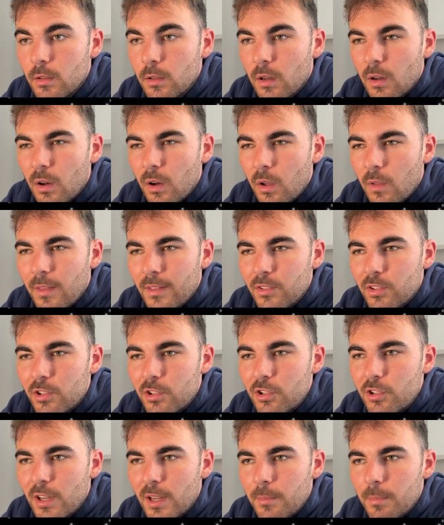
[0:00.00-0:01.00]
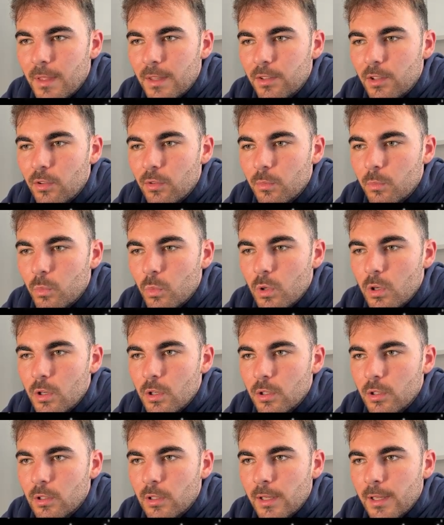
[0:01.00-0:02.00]
Oh, that's a shame that doesn't
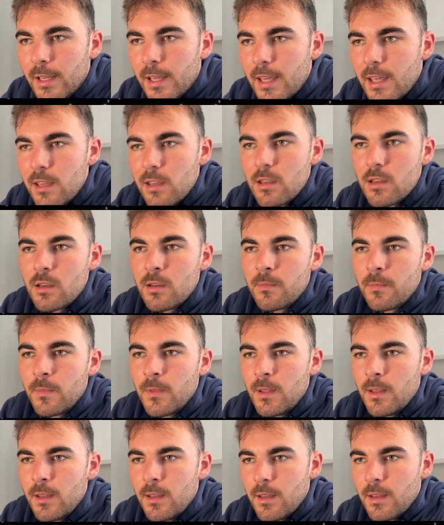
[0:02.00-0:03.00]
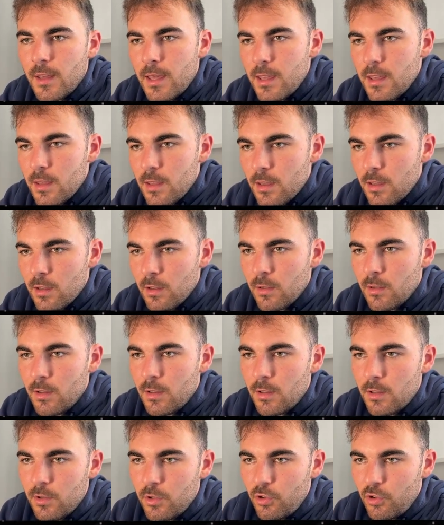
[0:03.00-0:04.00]
work. Like, here,
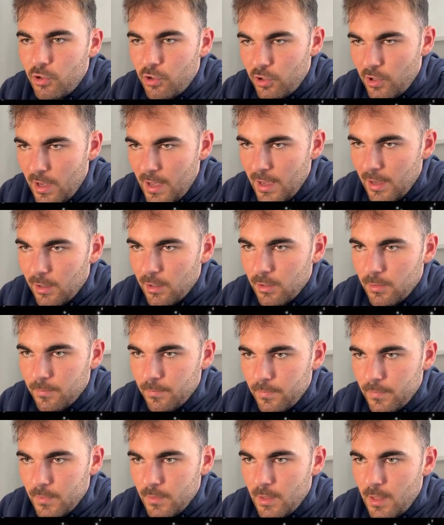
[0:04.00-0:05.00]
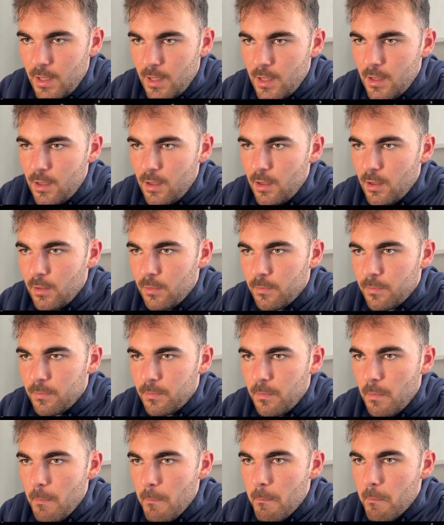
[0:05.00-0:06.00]
check, here,
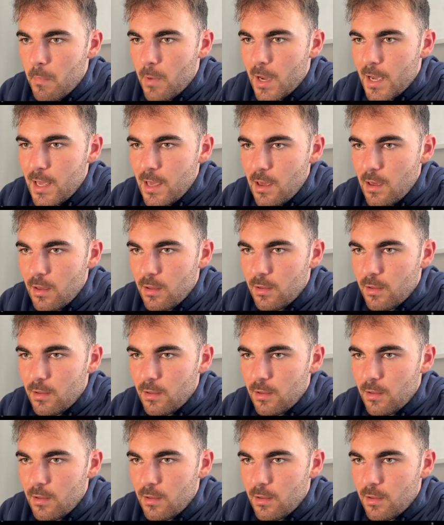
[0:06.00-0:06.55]
mate.